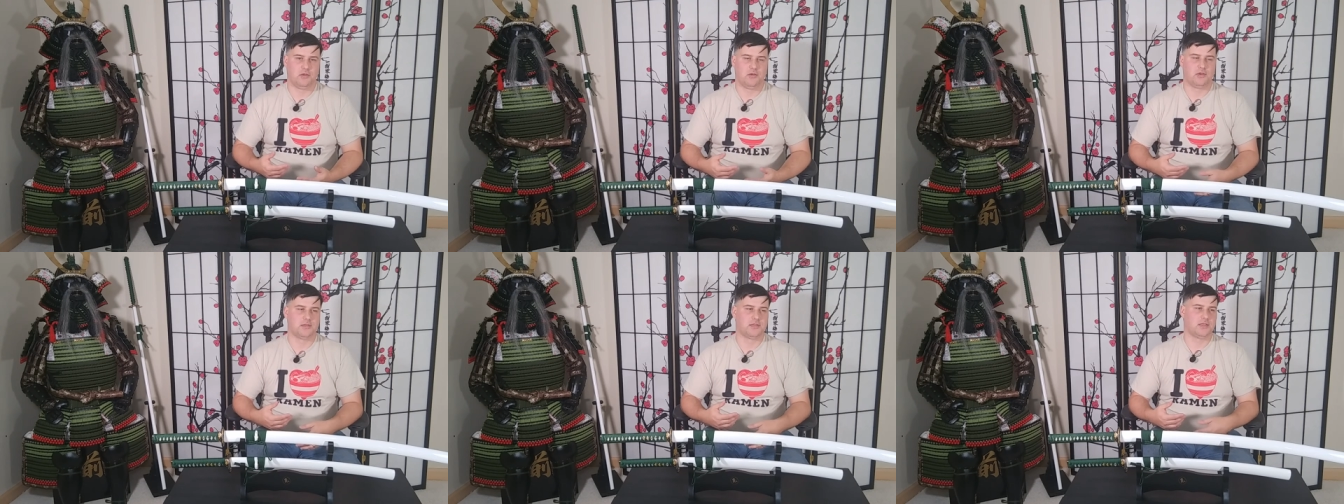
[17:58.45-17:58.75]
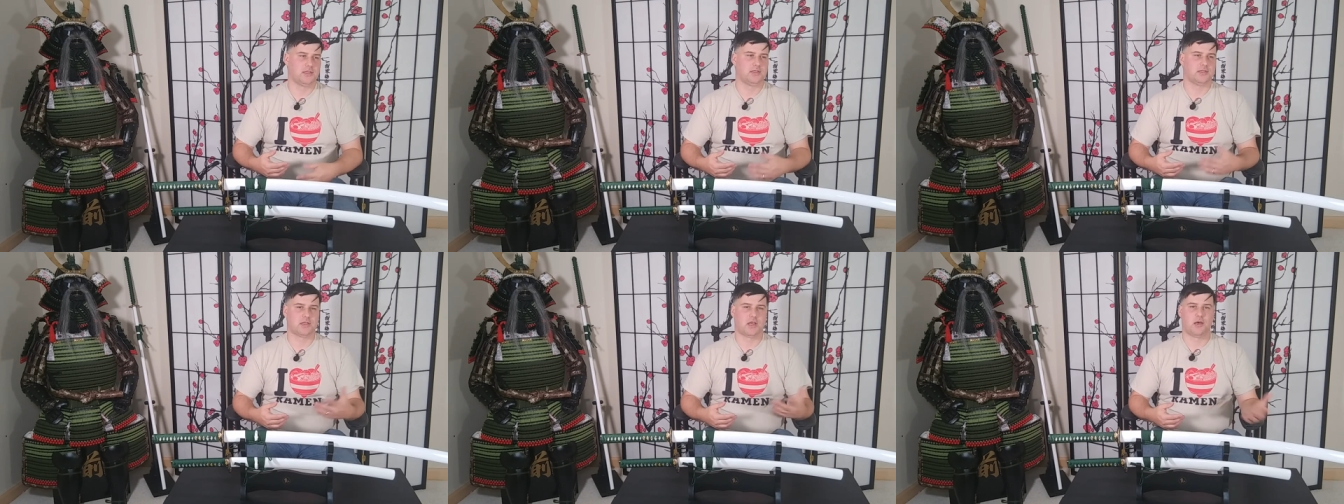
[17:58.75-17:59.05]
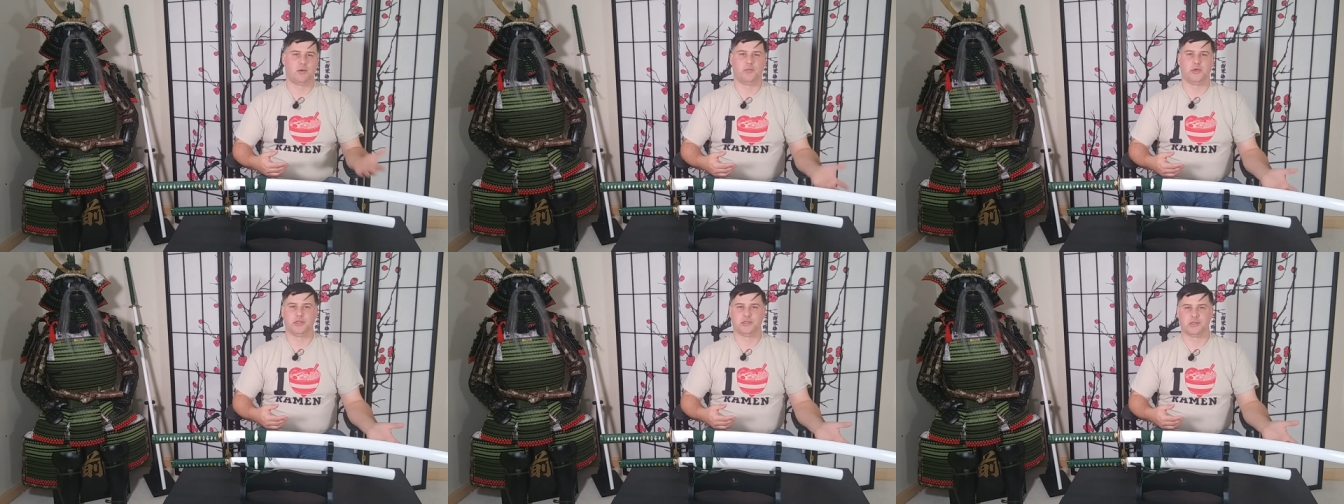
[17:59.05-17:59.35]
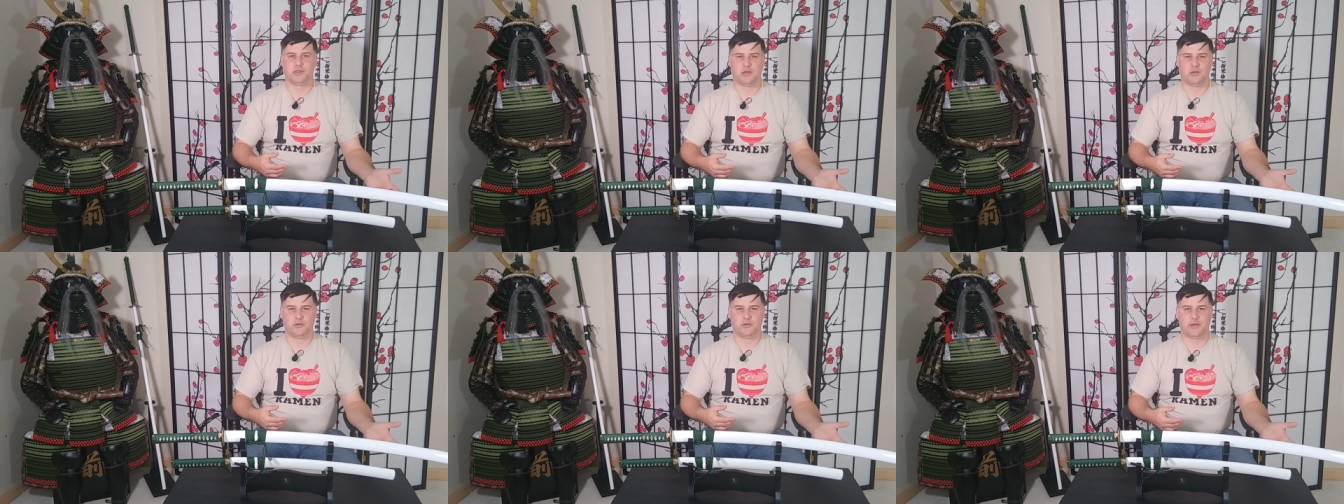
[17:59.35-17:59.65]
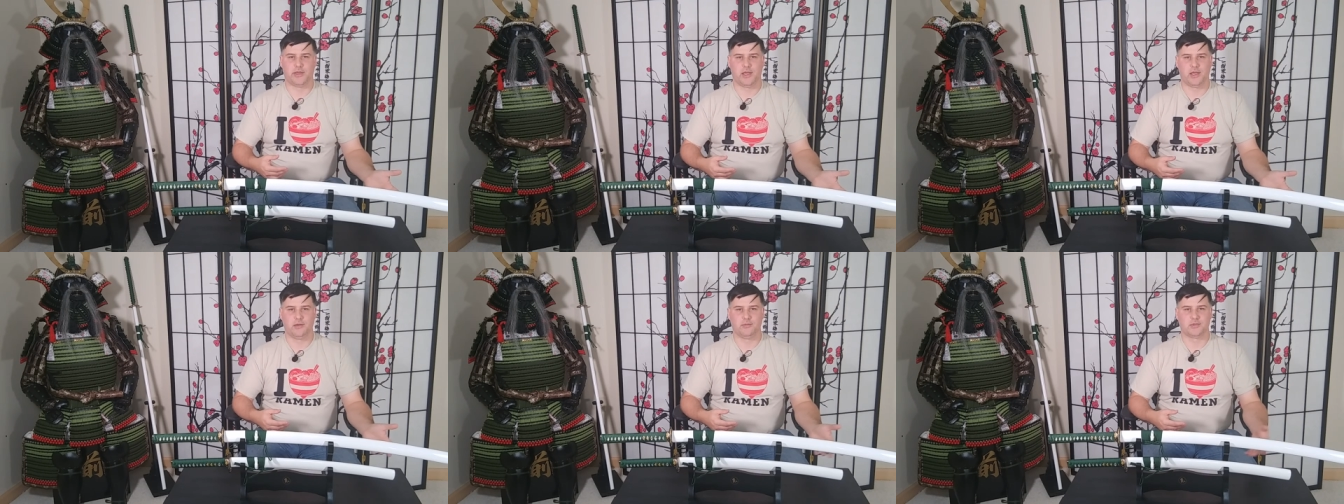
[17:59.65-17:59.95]
You can see zombies in
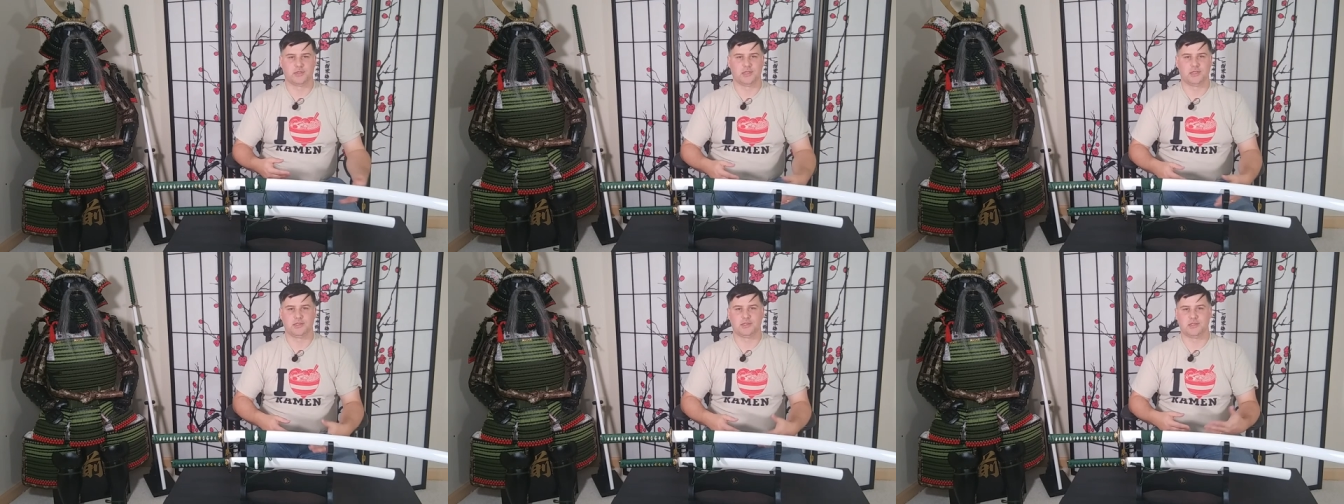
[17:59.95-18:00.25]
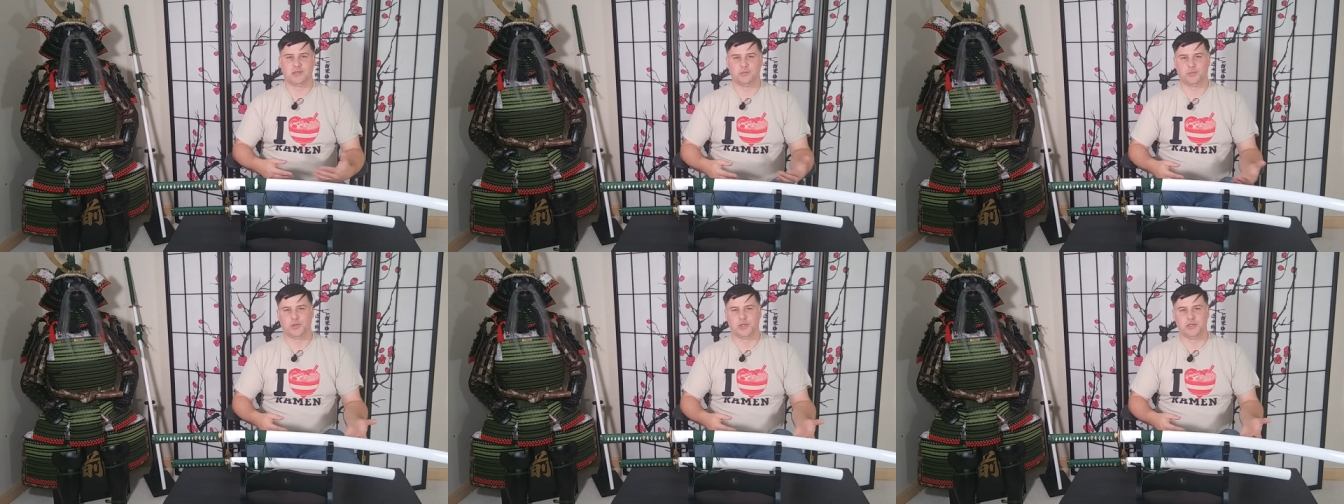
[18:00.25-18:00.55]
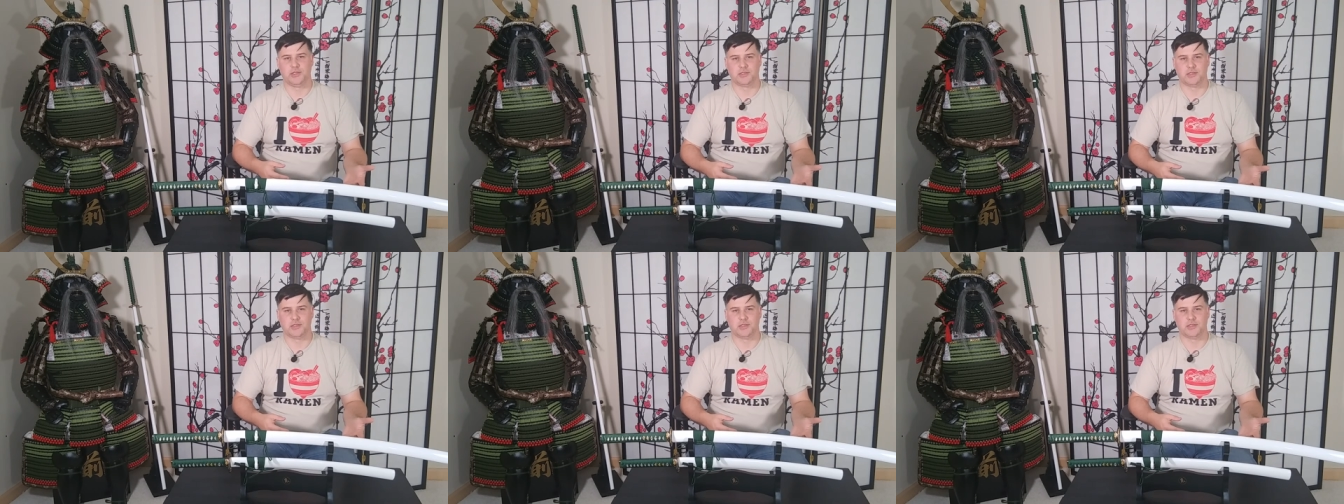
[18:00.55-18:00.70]
other games and it's simply